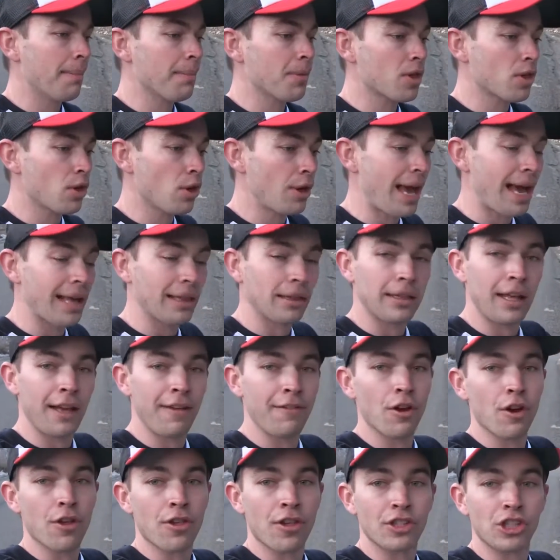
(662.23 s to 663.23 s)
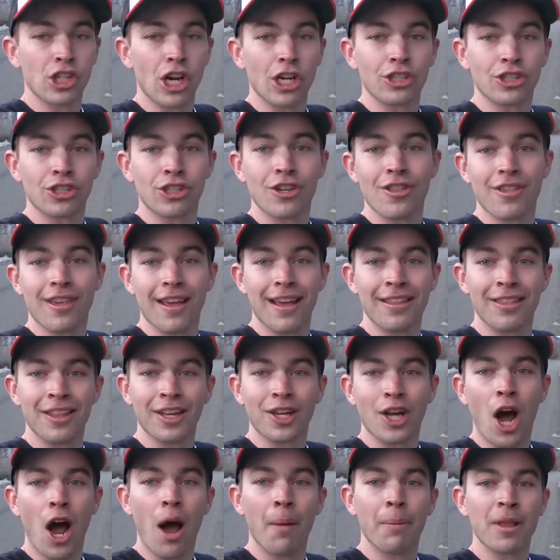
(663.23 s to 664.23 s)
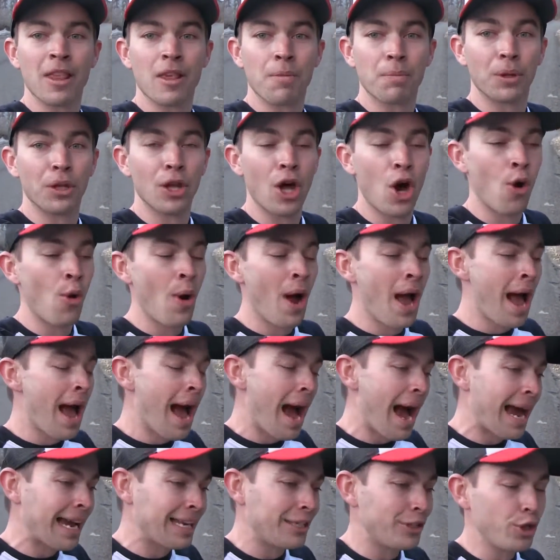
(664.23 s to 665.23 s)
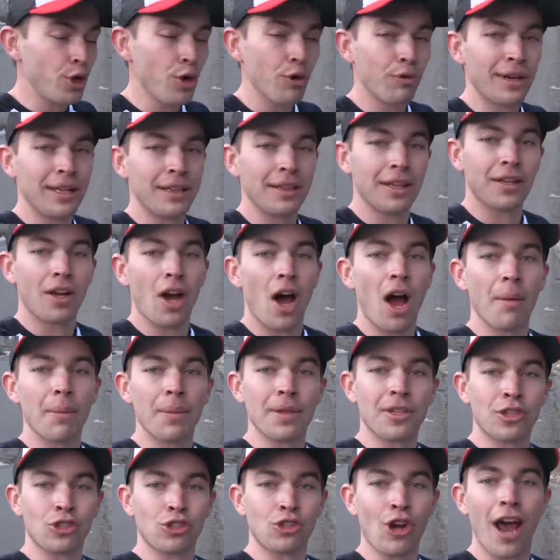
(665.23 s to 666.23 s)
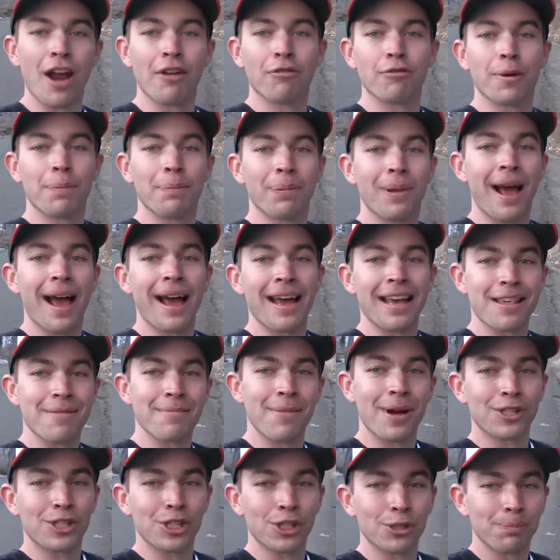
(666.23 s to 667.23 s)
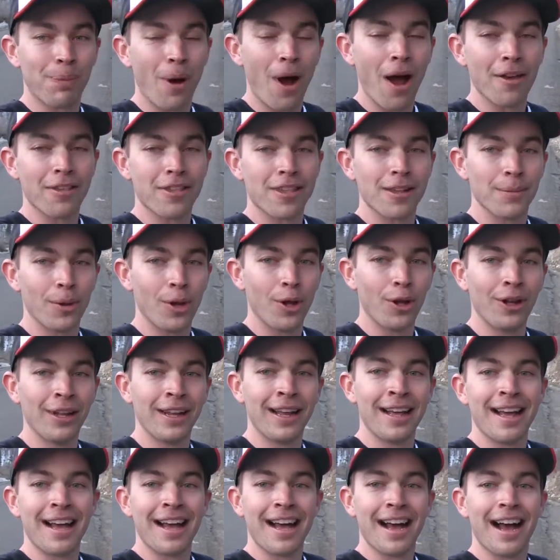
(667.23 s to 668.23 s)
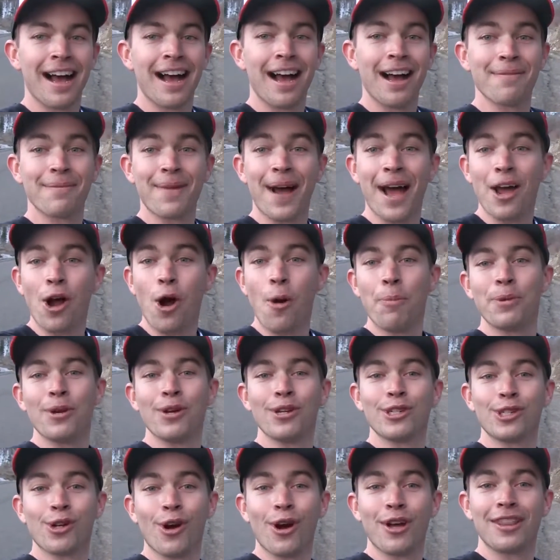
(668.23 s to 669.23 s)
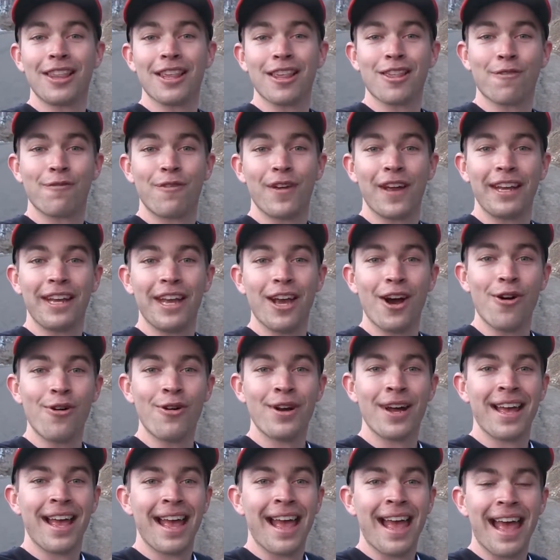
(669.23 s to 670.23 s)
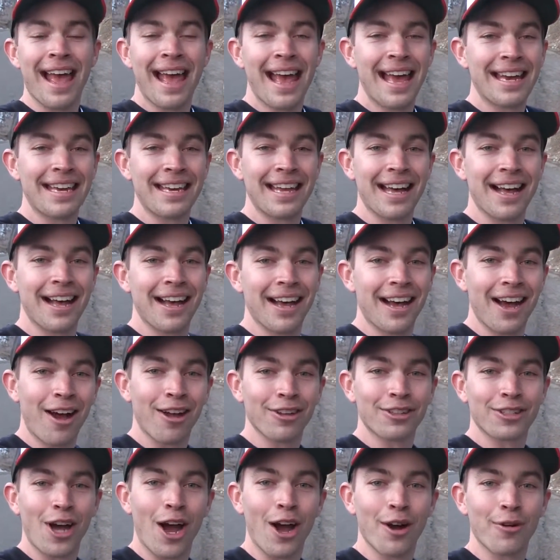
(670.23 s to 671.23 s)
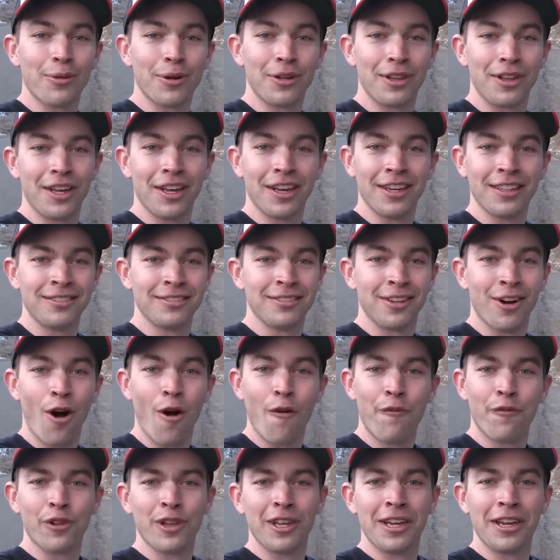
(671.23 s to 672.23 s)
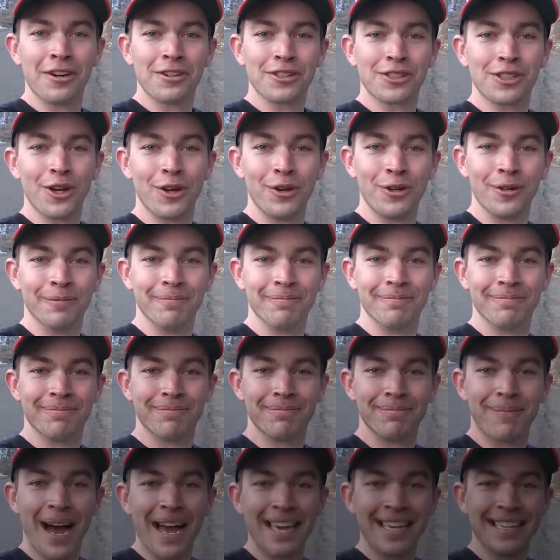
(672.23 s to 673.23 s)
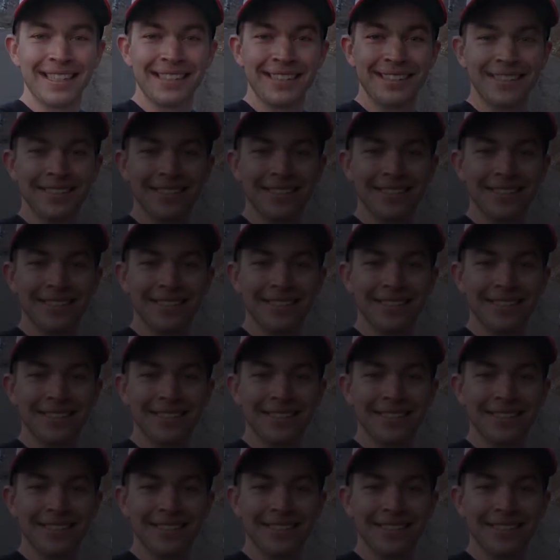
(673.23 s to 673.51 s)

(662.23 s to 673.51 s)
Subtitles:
So yeah, leave your suggestions in the comments below. I do read the comments, try to reply as much as possible. I hope you enjoyed this video, and I'll talk with you hopefully here soon. Bye.